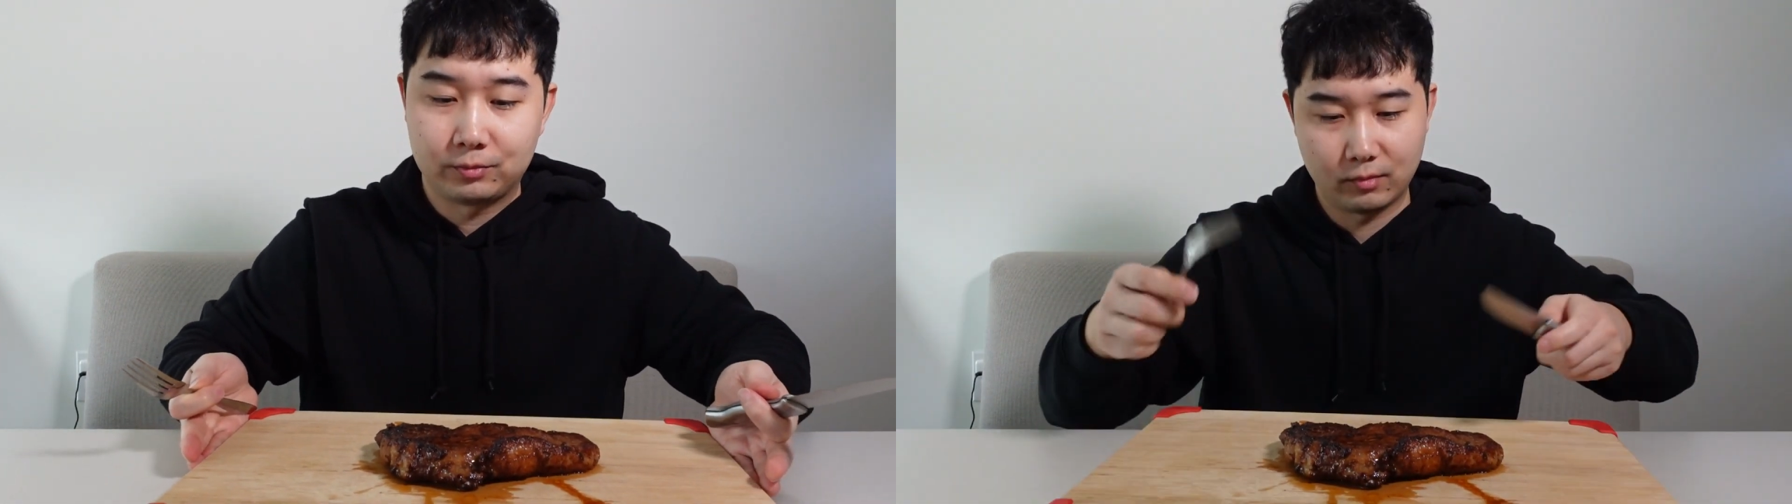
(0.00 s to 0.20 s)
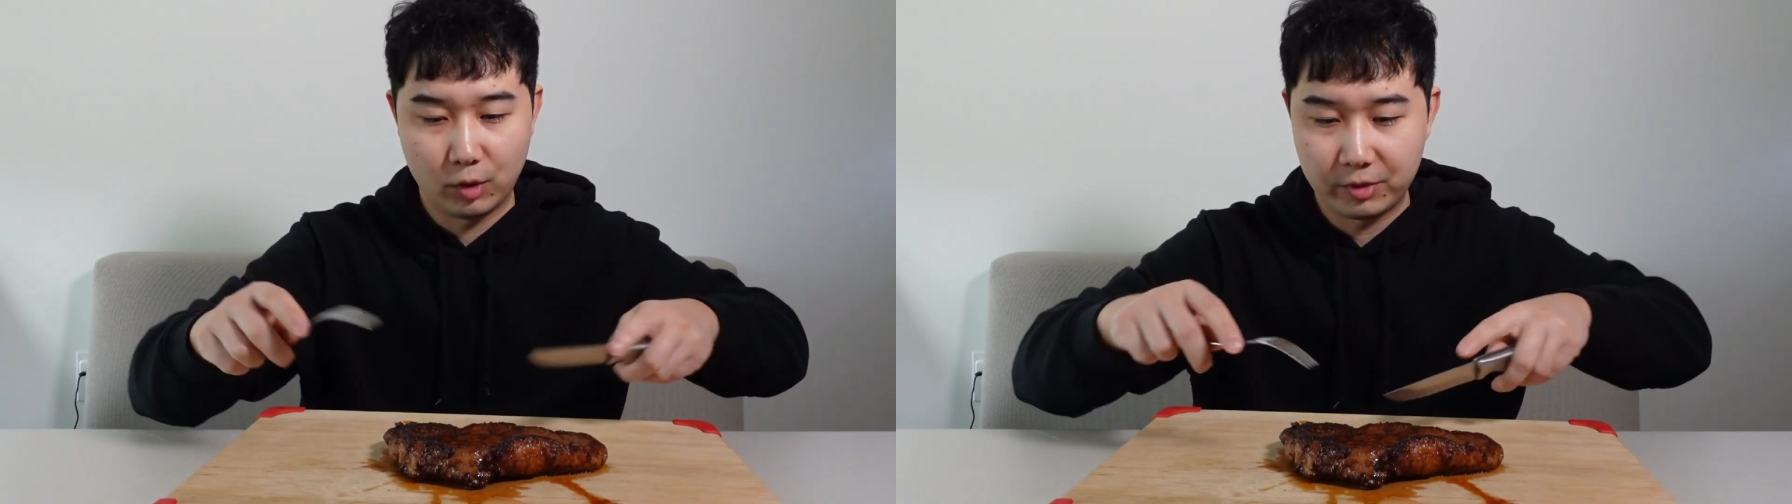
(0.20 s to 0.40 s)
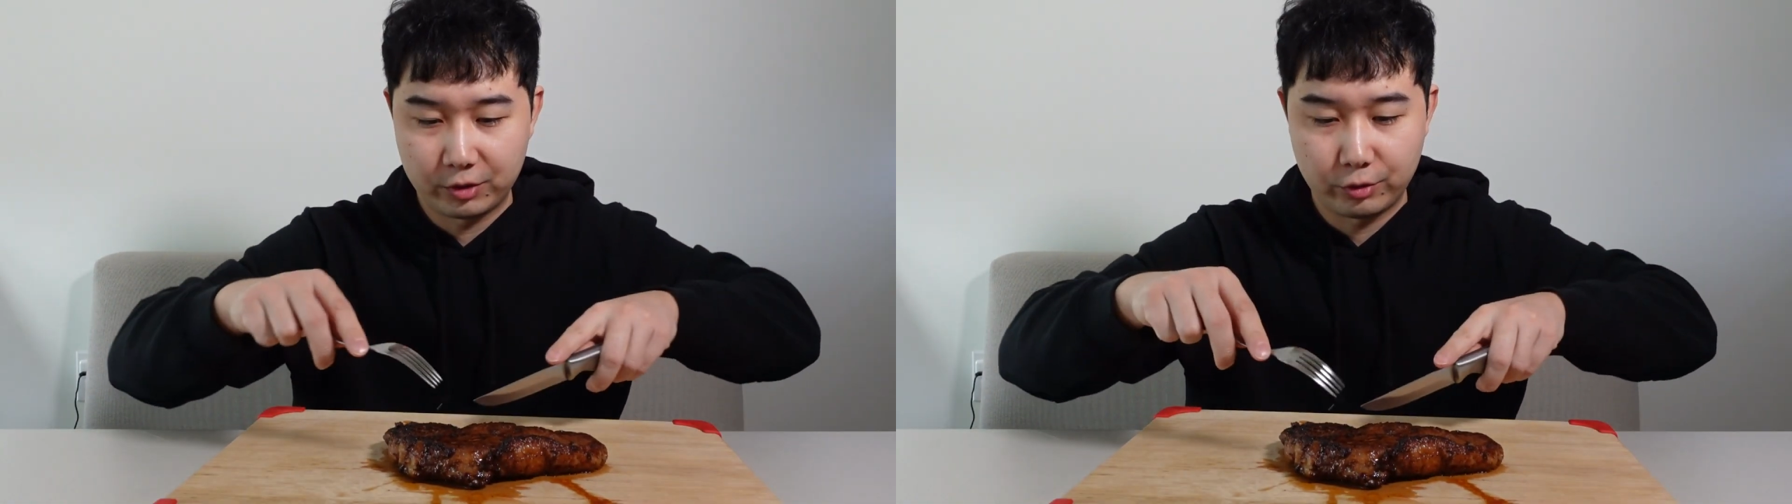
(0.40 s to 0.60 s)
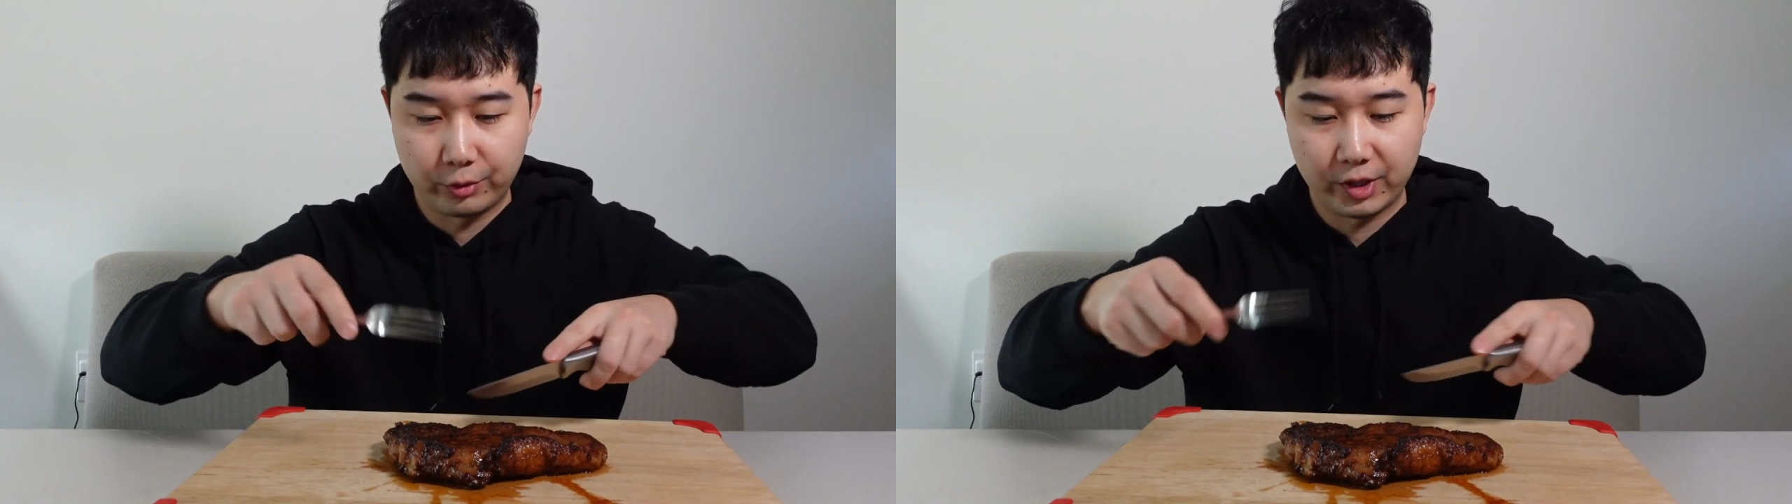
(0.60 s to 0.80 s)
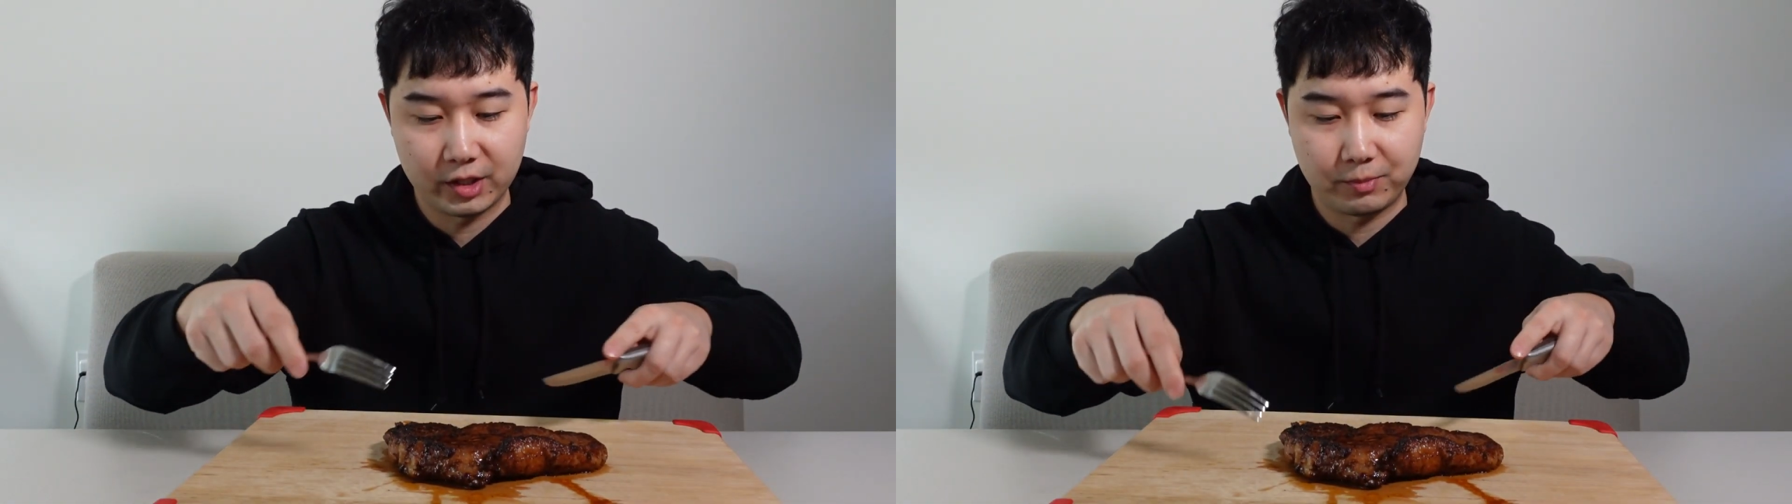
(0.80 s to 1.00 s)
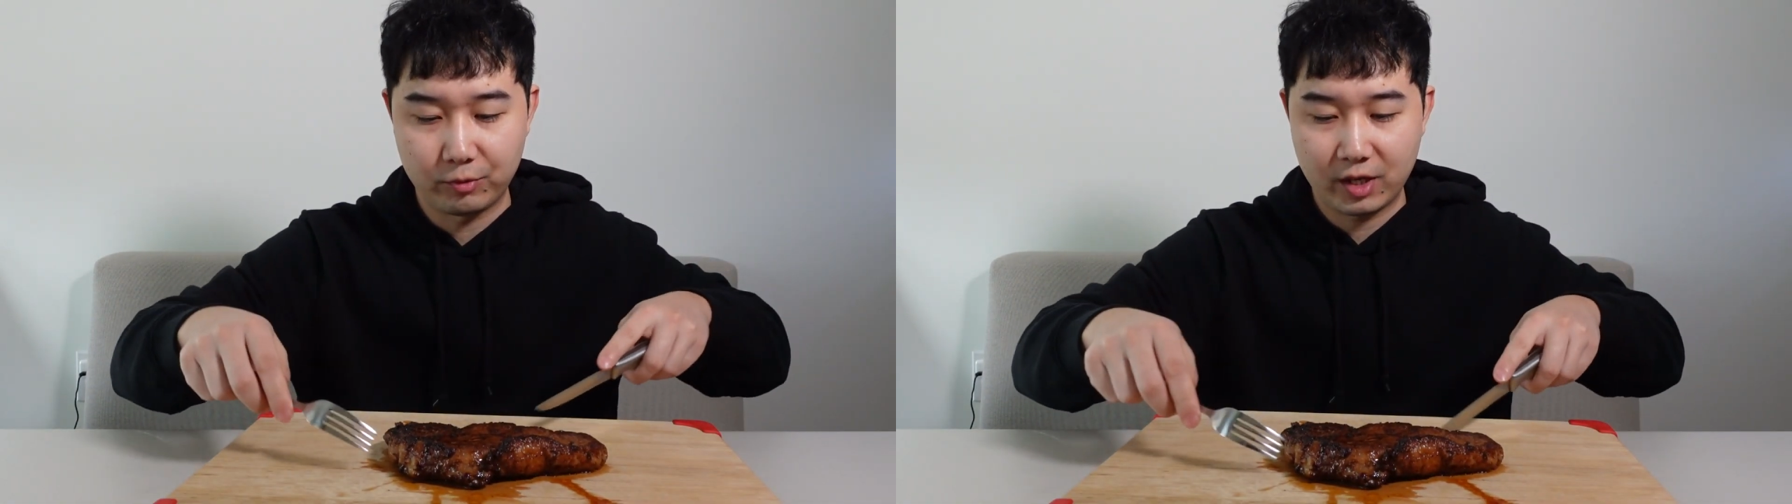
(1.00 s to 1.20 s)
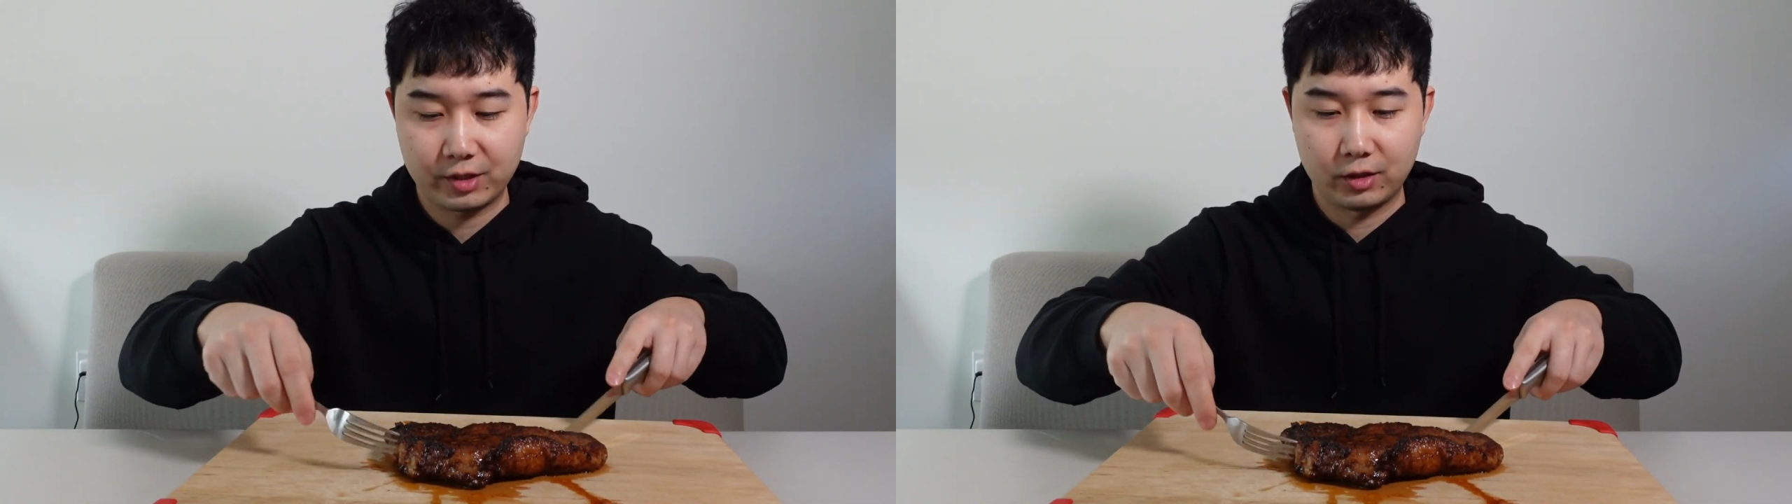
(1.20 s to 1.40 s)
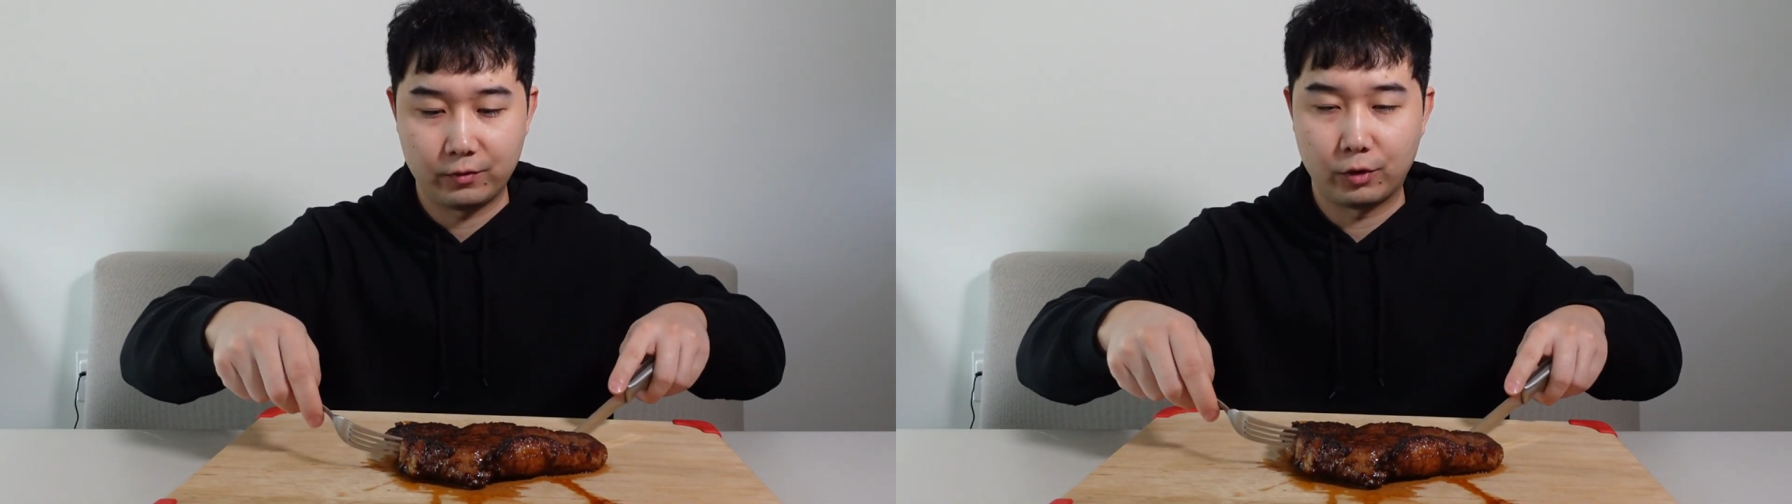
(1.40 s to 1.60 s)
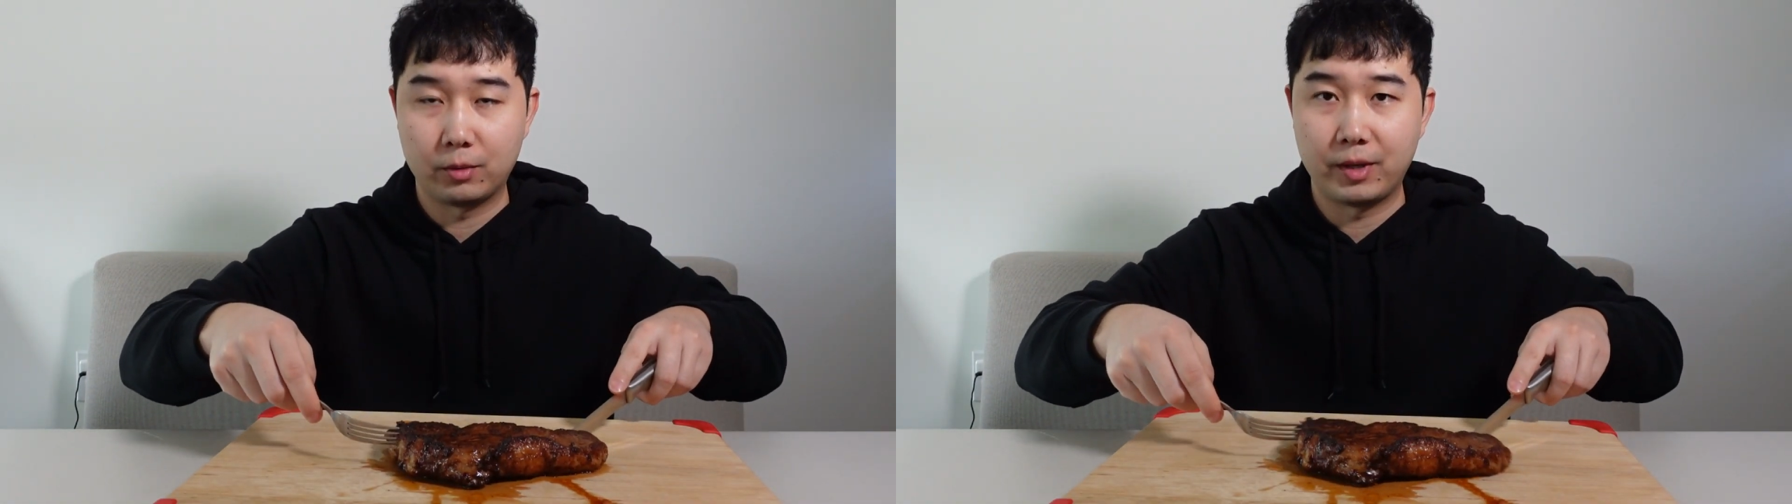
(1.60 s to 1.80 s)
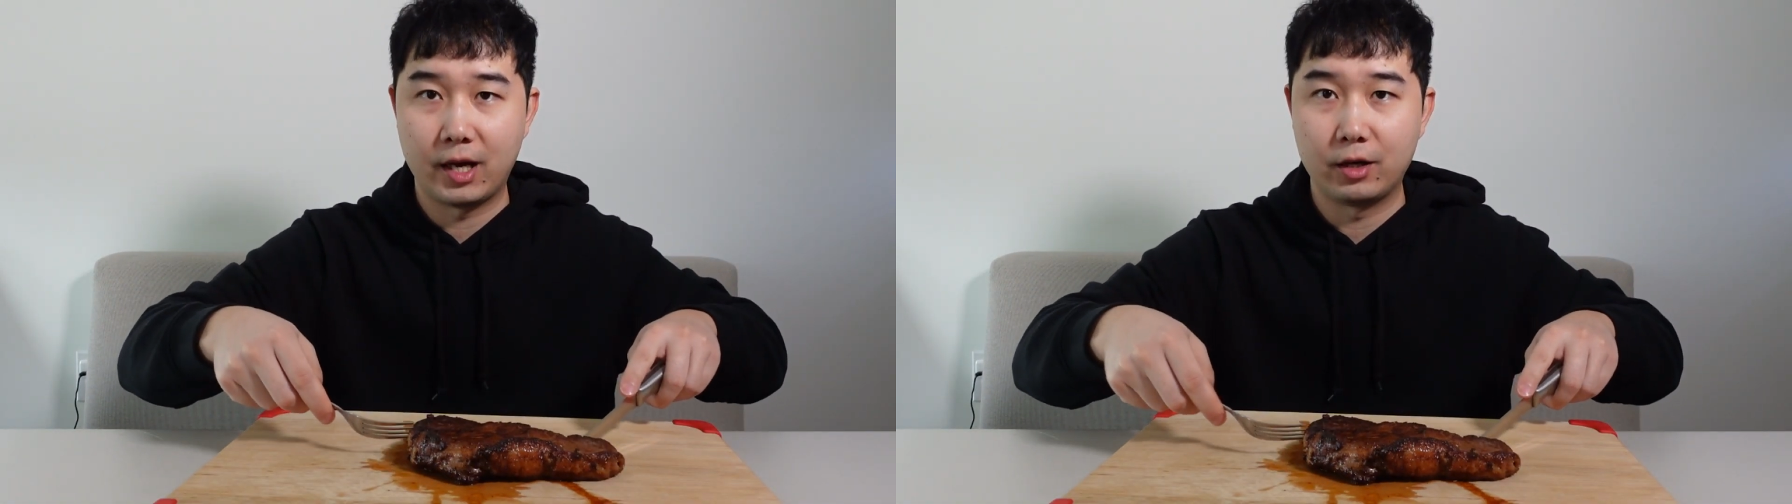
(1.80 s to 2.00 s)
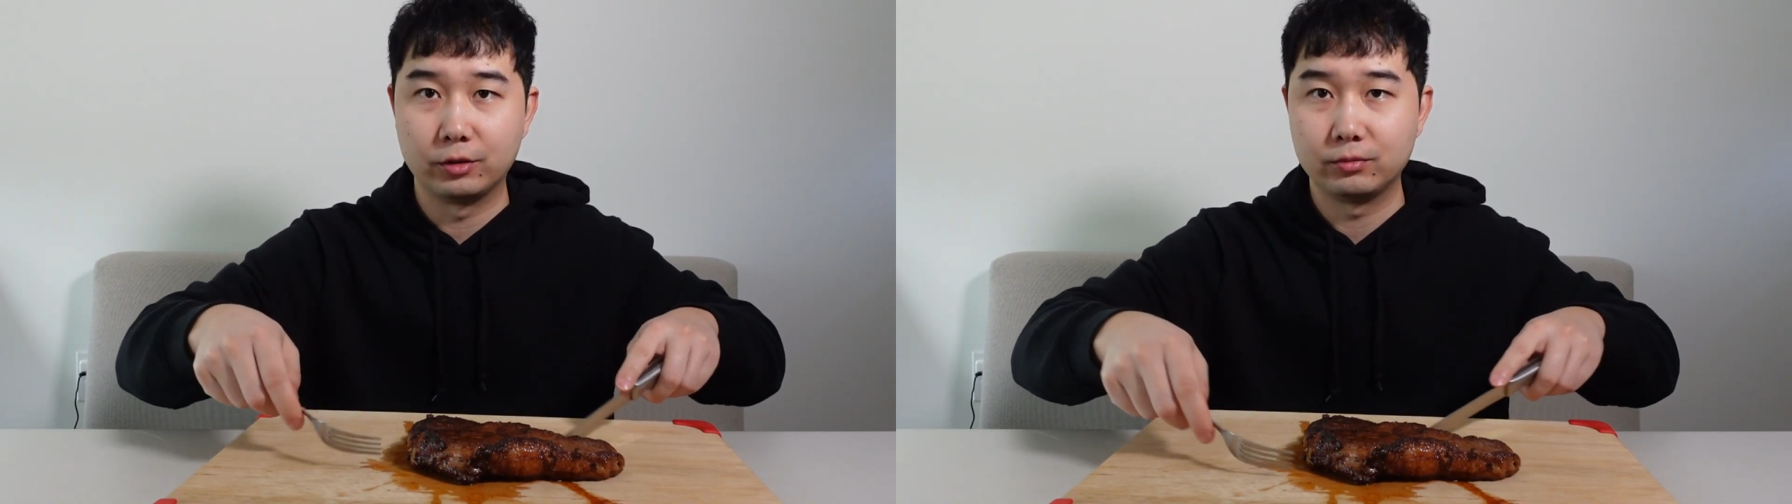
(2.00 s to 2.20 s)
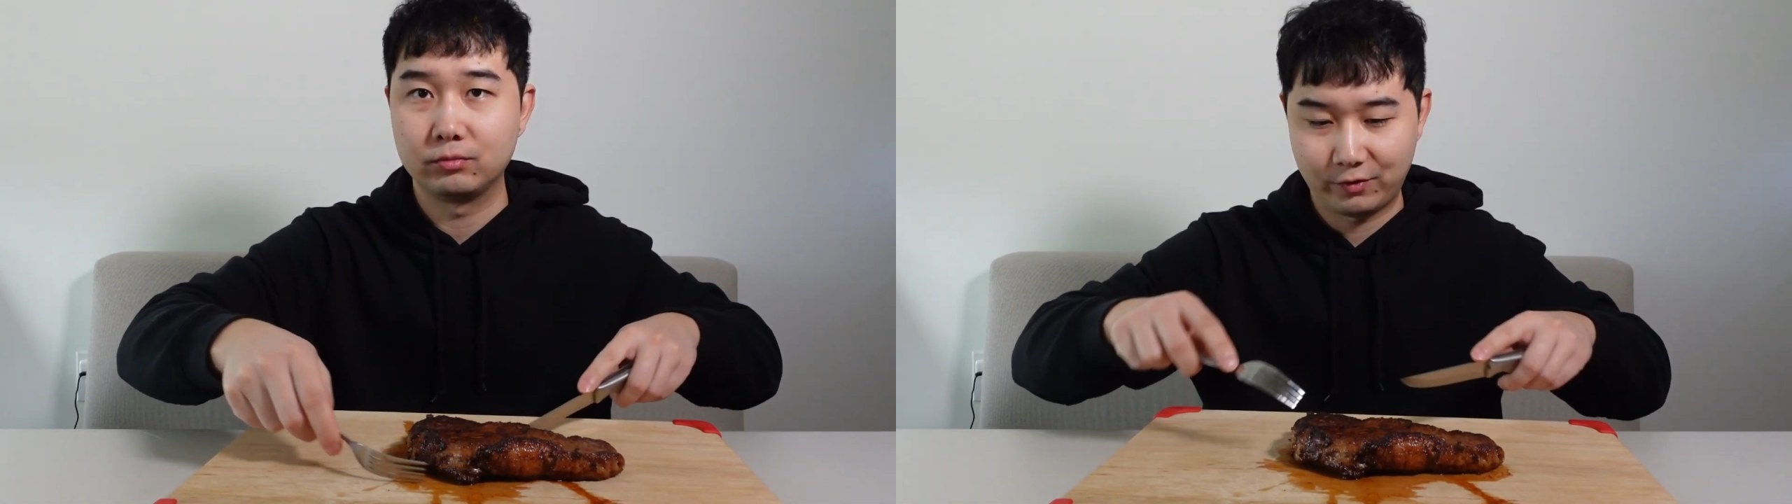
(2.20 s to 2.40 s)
Moment of truth. It's been resting for about